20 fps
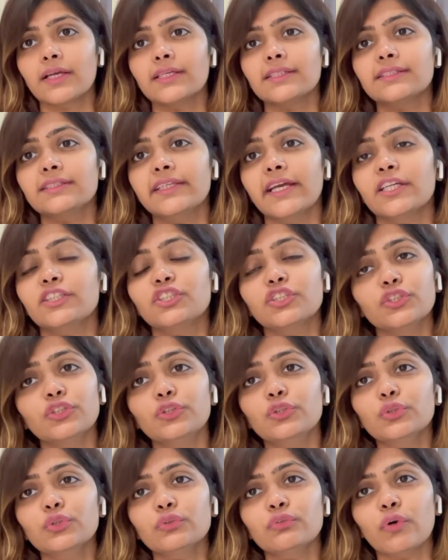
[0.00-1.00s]

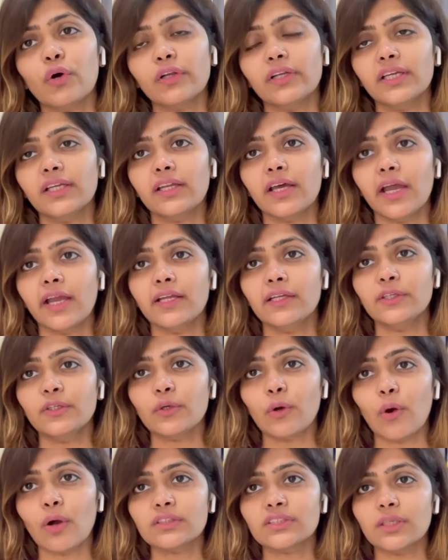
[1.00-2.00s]
Section 249
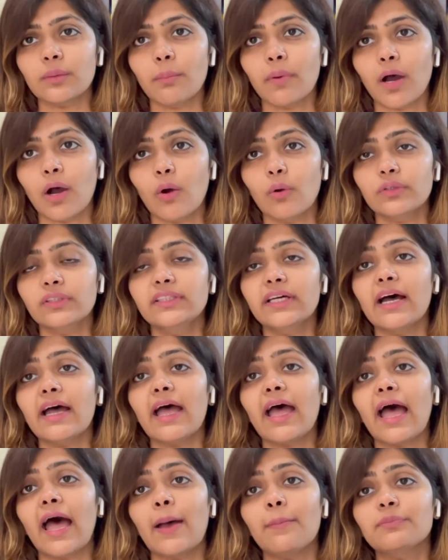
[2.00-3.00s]
talks about the
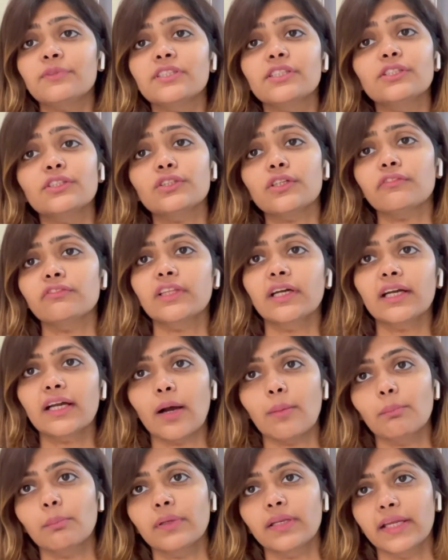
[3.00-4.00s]
absence of the
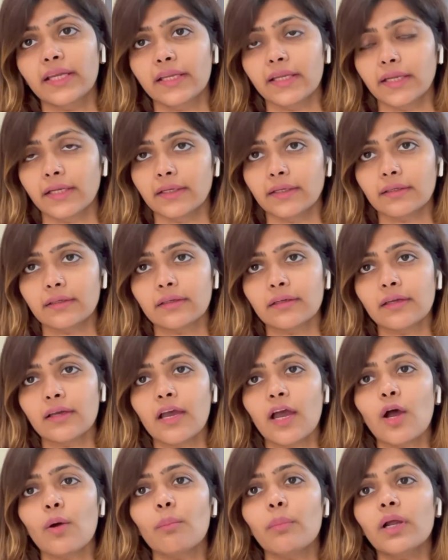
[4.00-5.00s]
complainant.
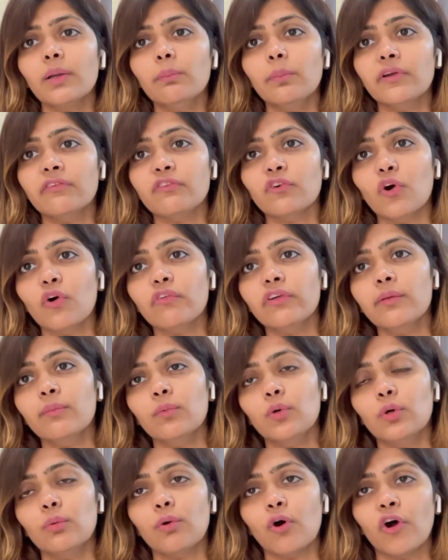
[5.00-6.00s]
But before we
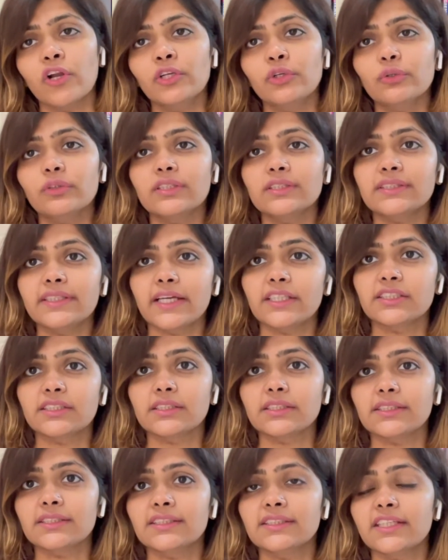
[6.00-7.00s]
move on to the
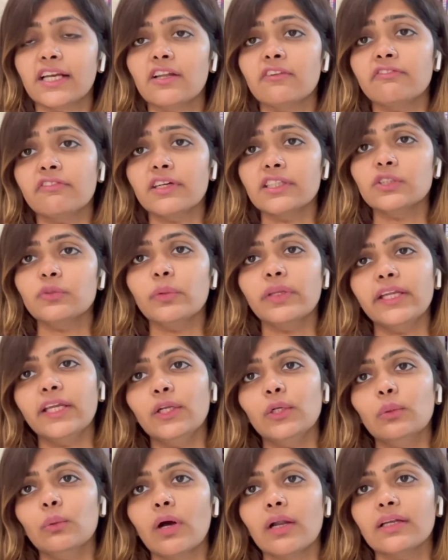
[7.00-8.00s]
section itself, first we
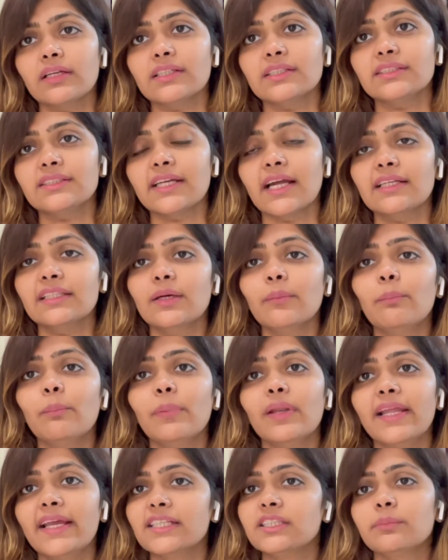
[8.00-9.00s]
need to understand the
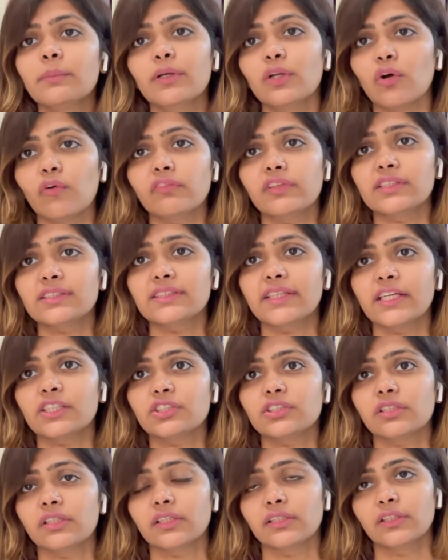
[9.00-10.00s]
placement of this
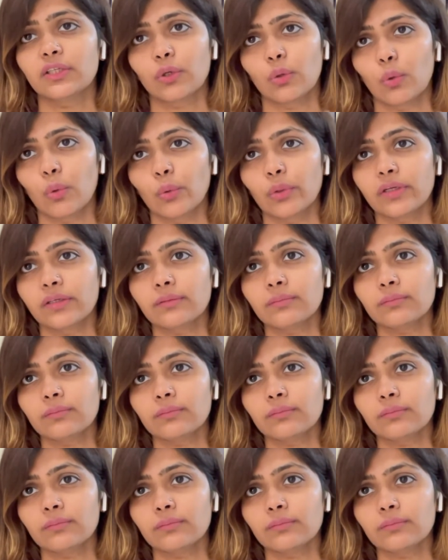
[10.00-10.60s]
section in the code.